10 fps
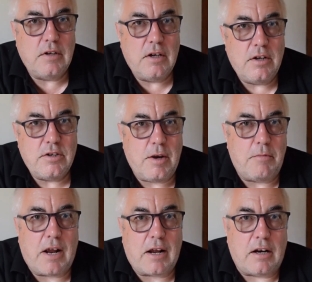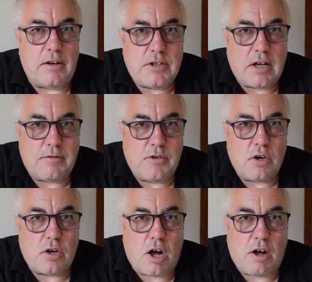Jim Ratcliffe had a
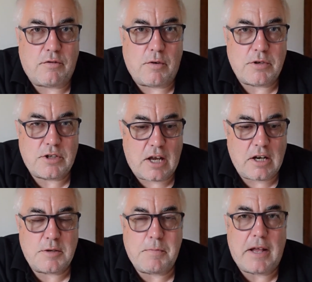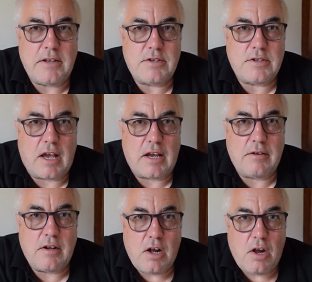phone call from Mercedes-Benz saying,
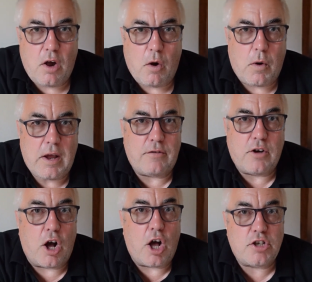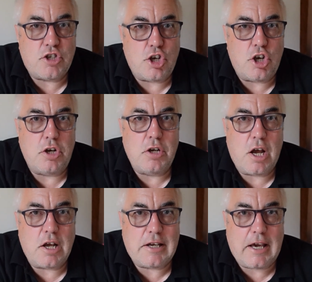"We have got a
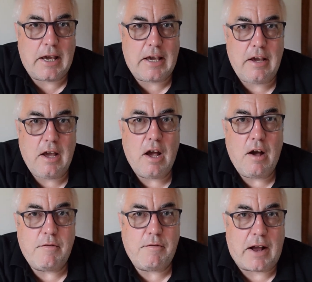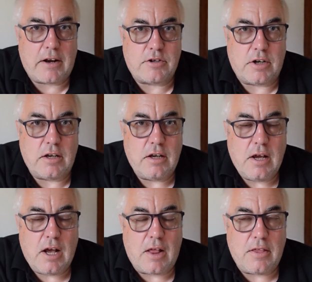turnkey factory,"
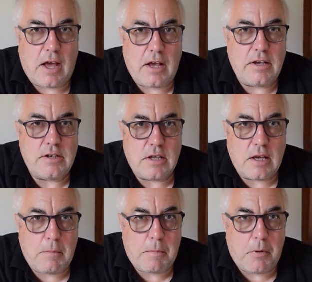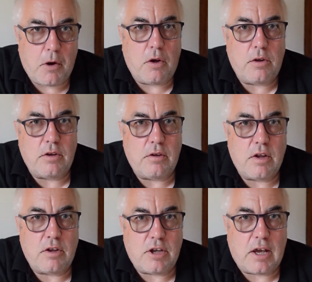and that is the important
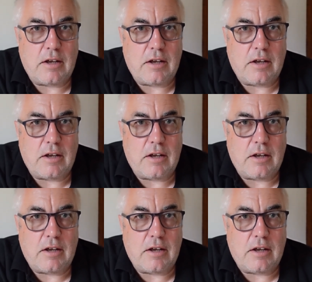thing: